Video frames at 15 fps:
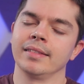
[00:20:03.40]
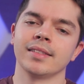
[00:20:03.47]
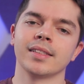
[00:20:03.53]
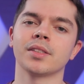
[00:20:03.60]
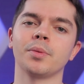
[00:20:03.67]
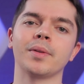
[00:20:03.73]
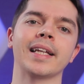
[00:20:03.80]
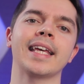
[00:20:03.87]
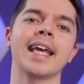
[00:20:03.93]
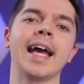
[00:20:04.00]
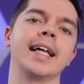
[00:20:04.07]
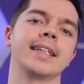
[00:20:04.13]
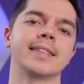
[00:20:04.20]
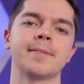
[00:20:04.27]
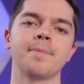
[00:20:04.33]
that's what it
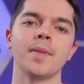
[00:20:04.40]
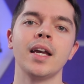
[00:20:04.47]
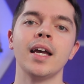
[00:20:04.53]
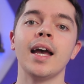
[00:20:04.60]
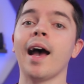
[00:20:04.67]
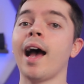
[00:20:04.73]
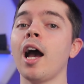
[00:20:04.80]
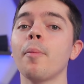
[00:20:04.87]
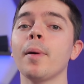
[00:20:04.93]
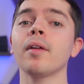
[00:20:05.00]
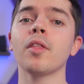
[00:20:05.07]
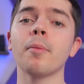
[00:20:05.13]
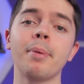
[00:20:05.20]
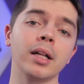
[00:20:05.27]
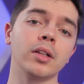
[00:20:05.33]
gets. How about
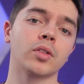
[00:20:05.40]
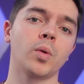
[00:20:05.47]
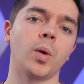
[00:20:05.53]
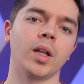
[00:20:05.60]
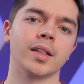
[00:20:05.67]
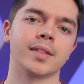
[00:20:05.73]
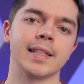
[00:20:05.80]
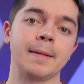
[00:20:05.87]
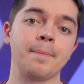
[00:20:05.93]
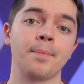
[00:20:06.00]
the build quality?